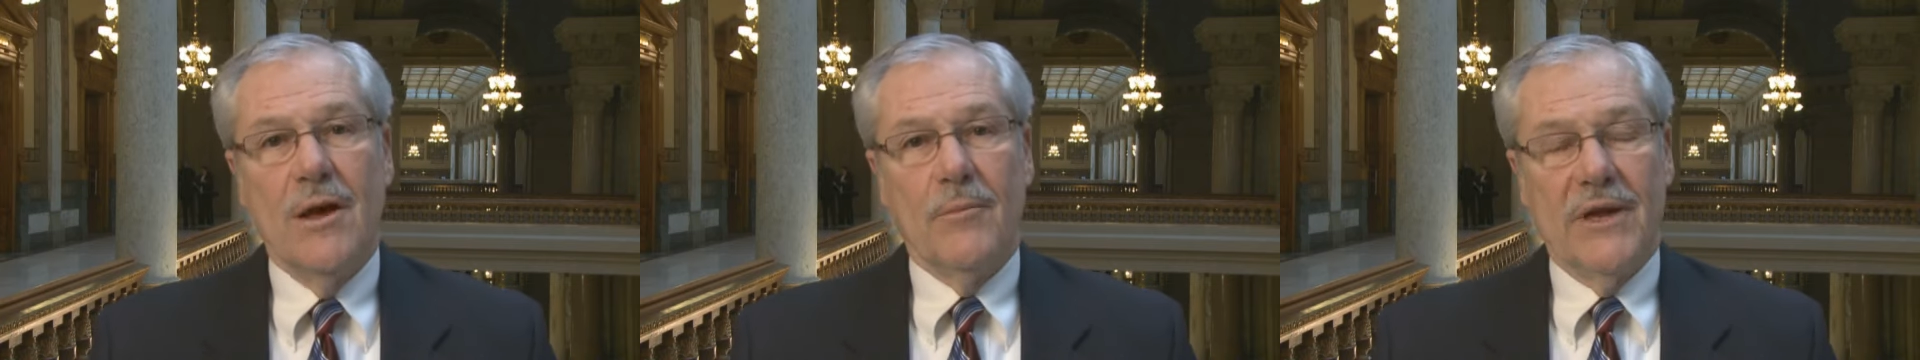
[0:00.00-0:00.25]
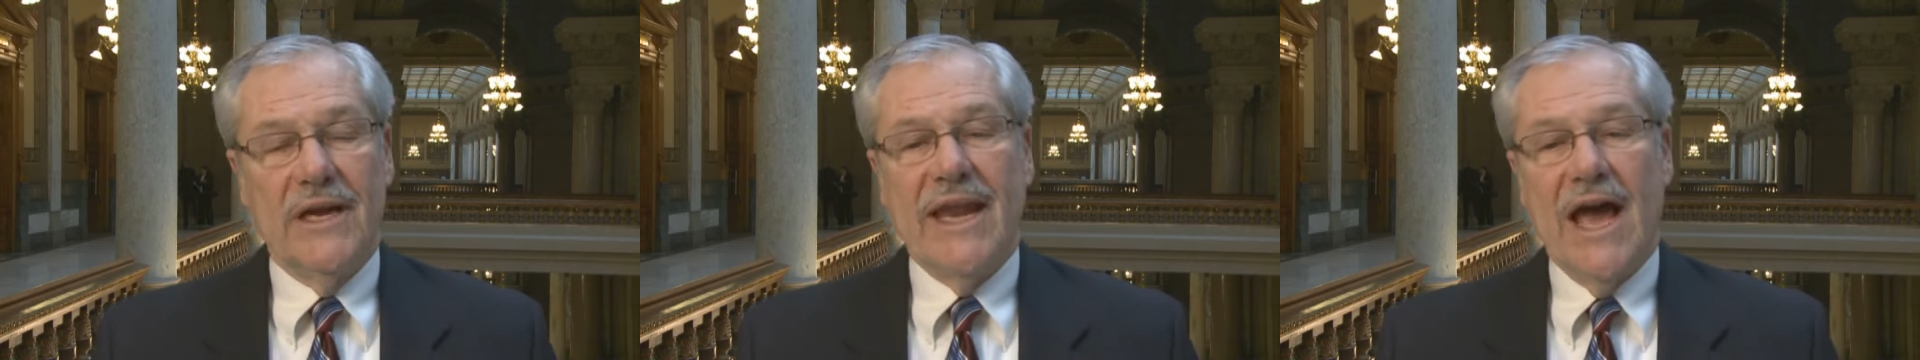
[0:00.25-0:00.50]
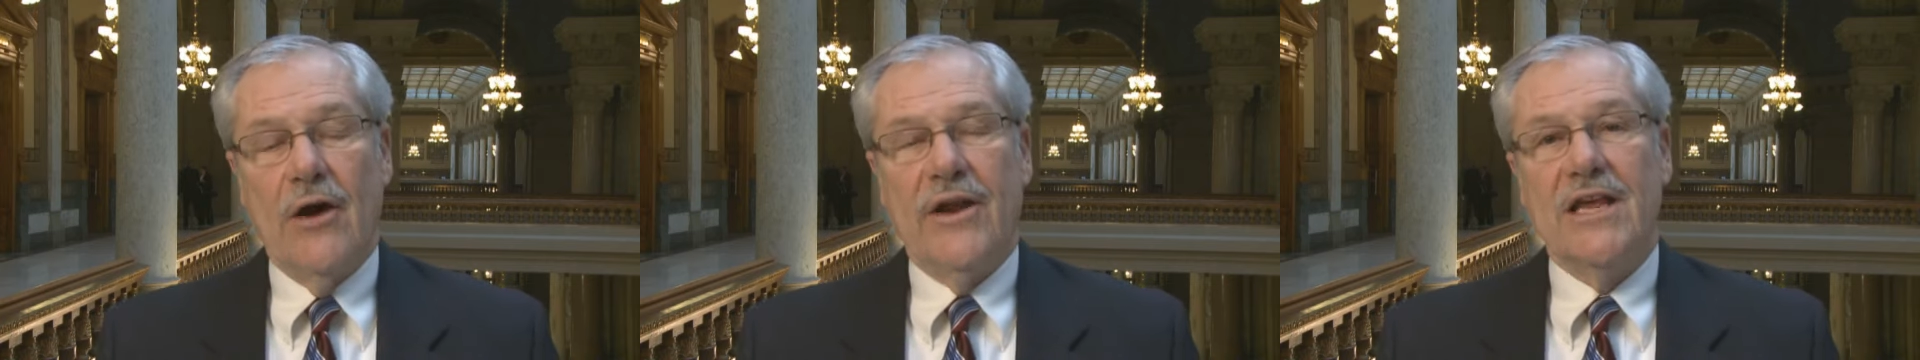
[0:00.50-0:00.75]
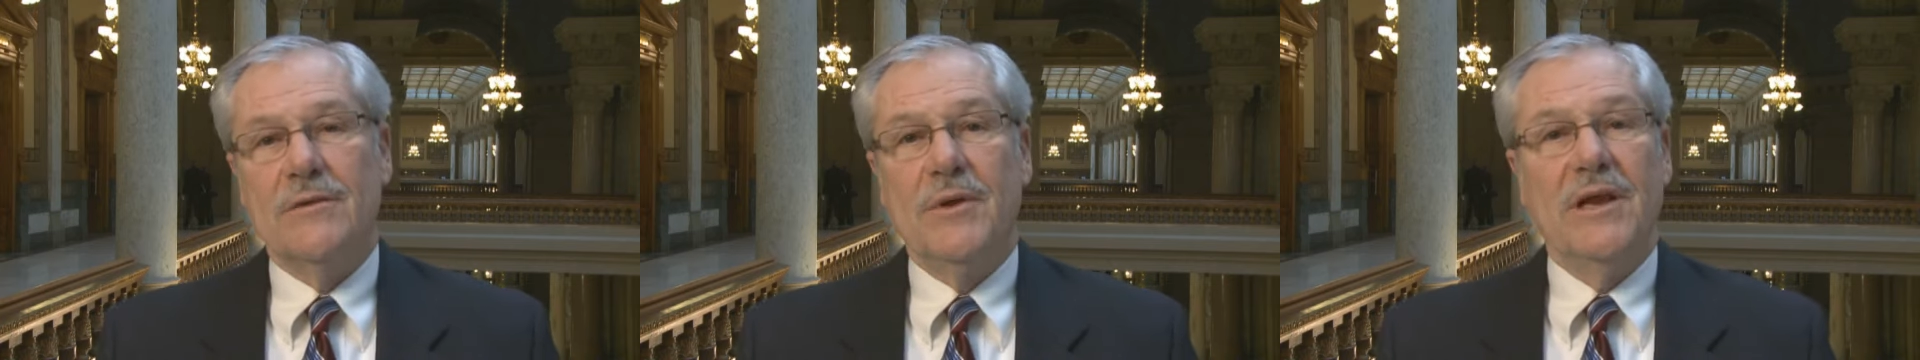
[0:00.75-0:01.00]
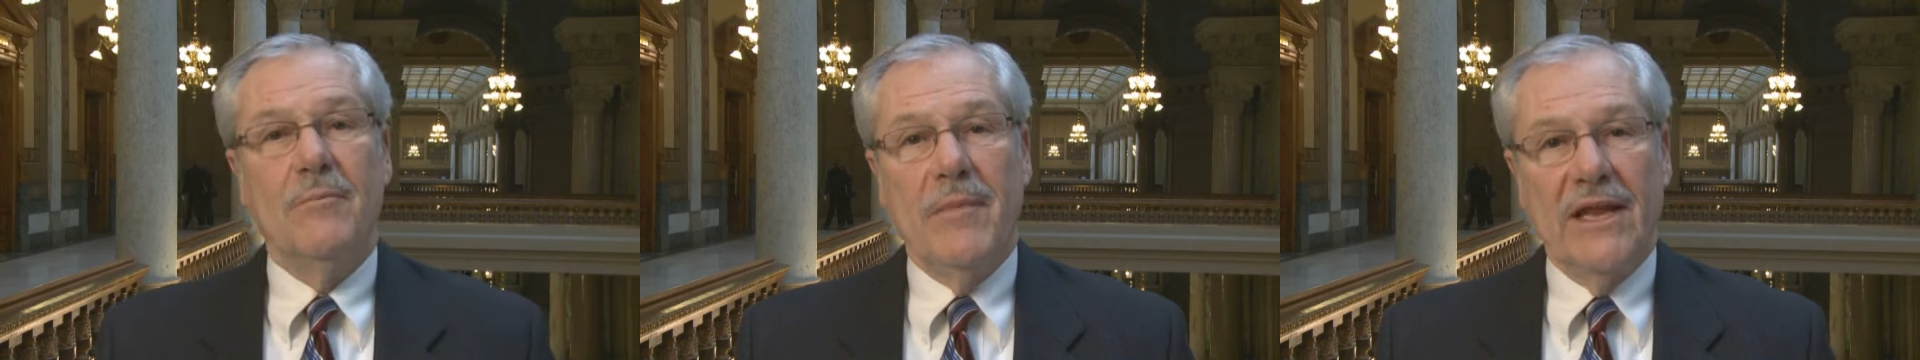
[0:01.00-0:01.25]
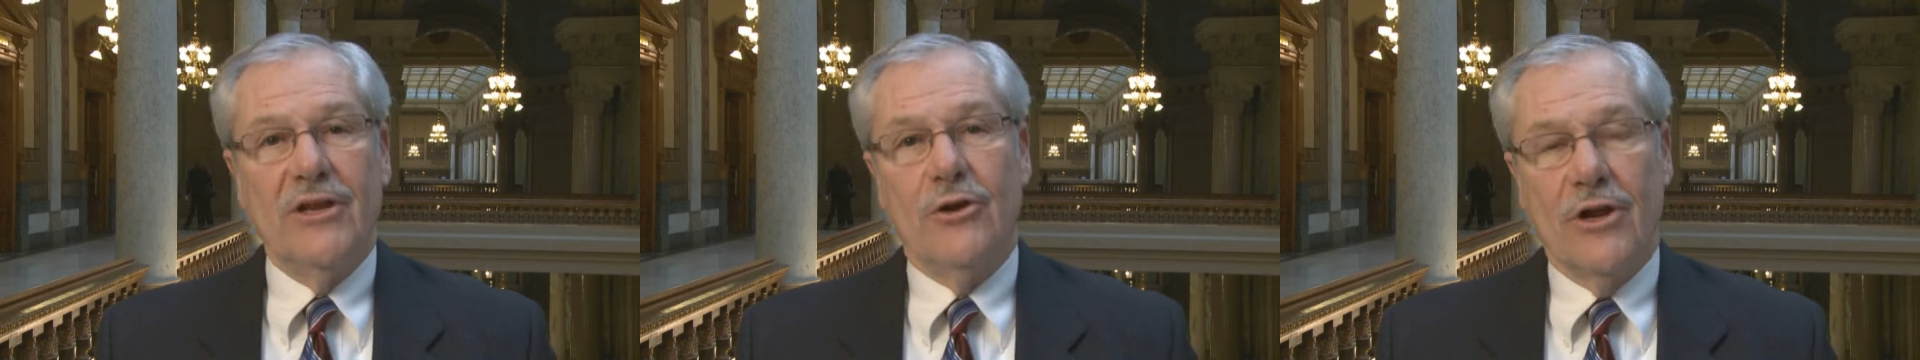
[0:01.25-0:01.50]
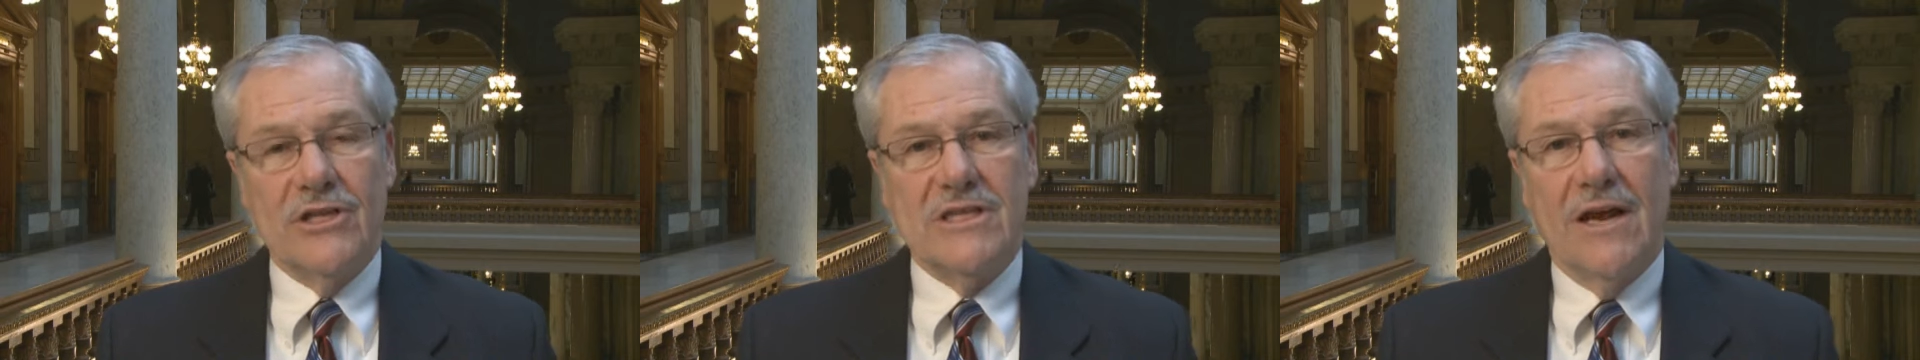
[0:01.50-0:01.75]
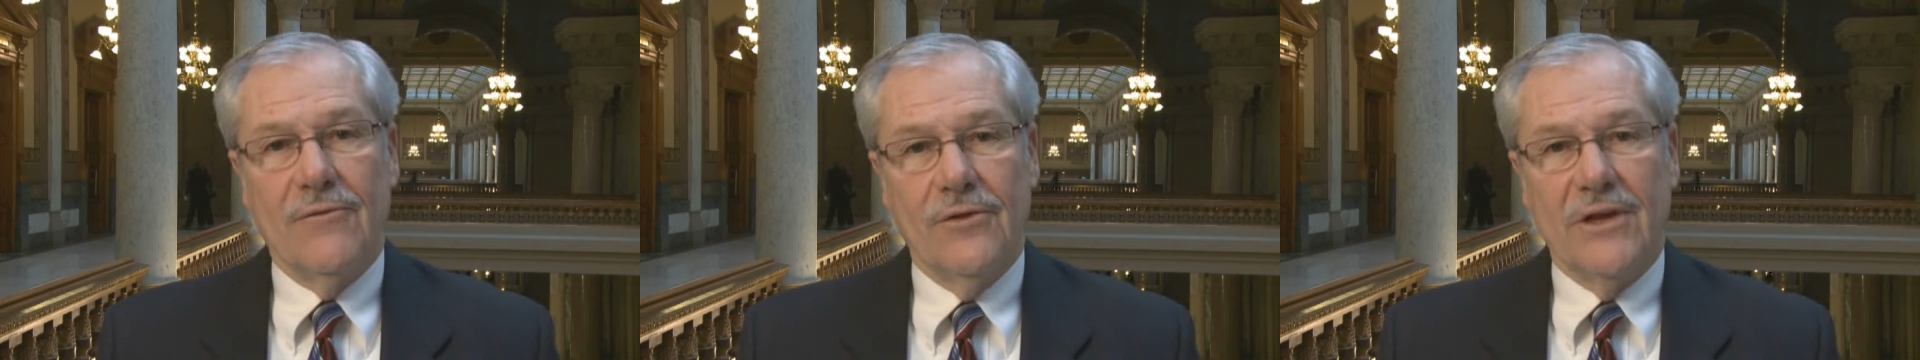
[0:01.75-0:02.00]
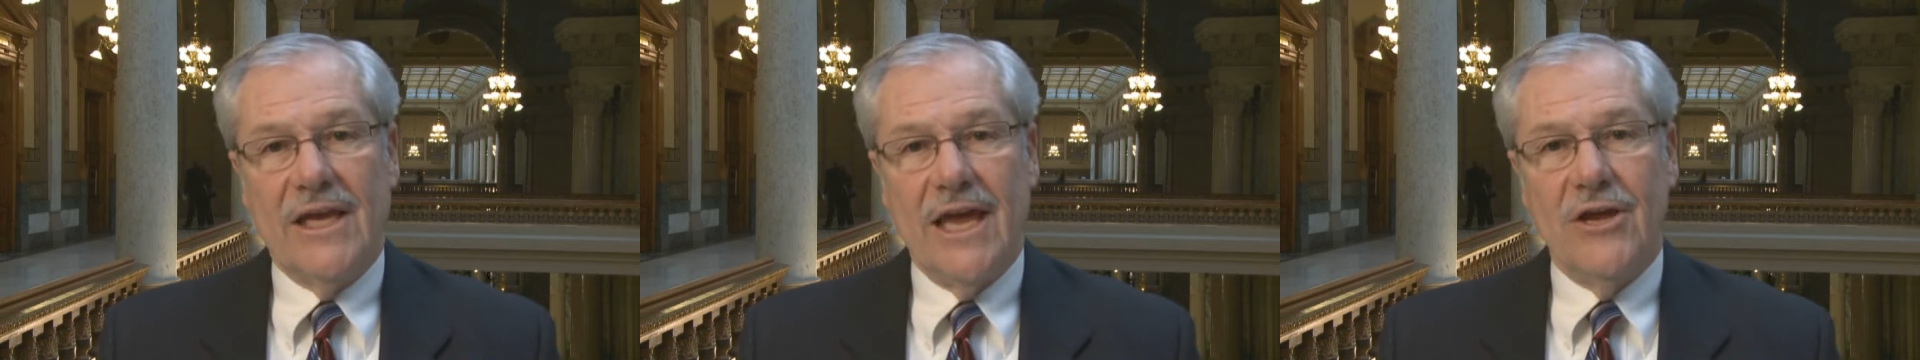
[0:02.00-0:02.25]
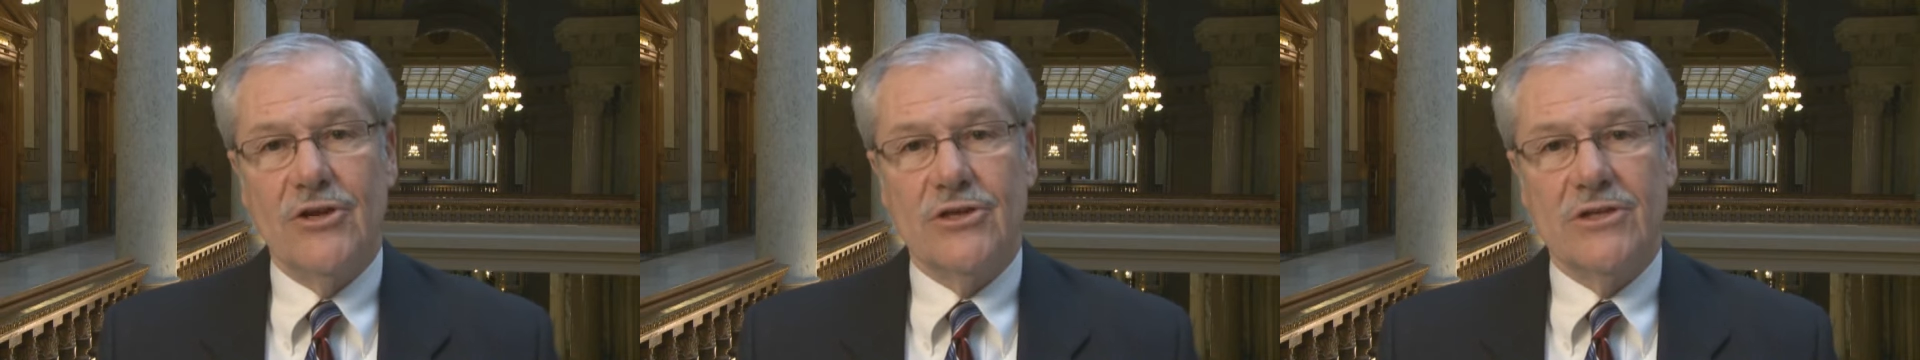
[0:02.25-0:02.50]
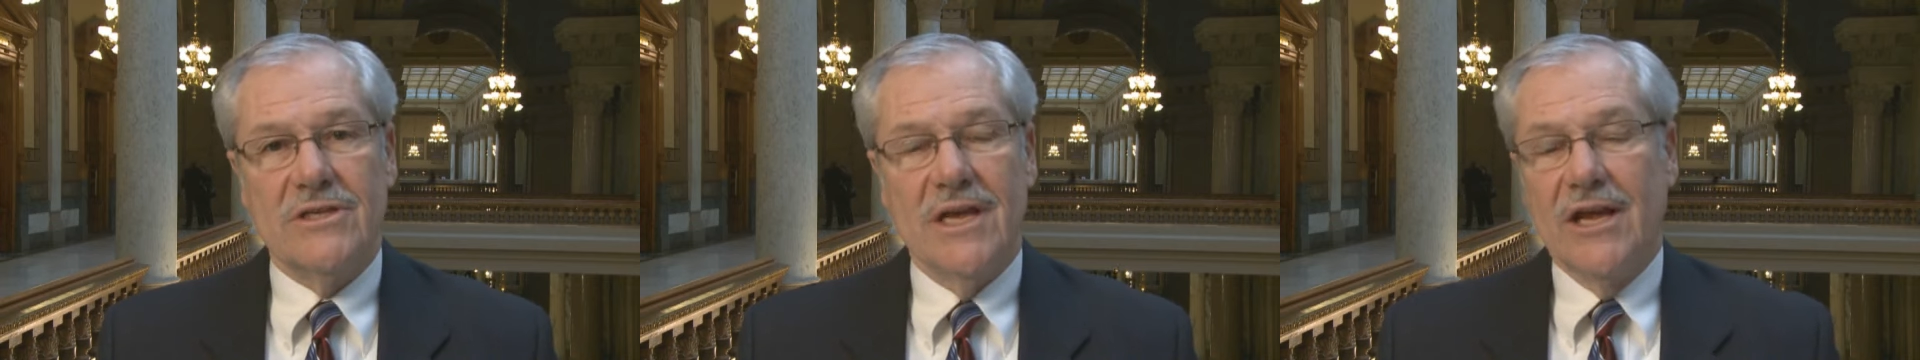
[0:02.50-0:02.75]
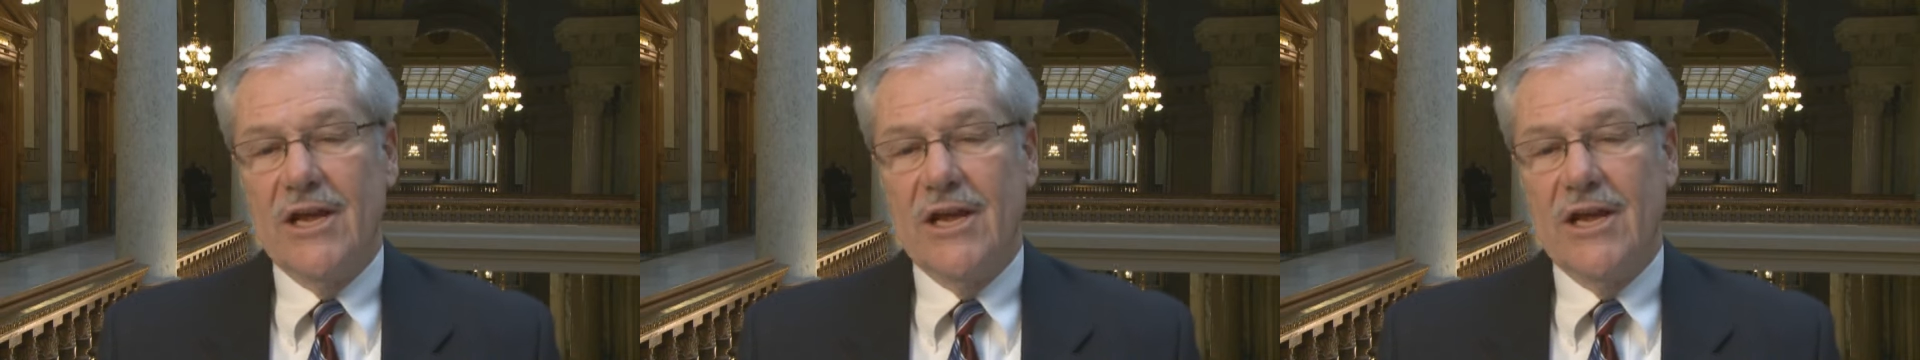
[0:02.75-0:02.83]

but now it has been amended on several occasions,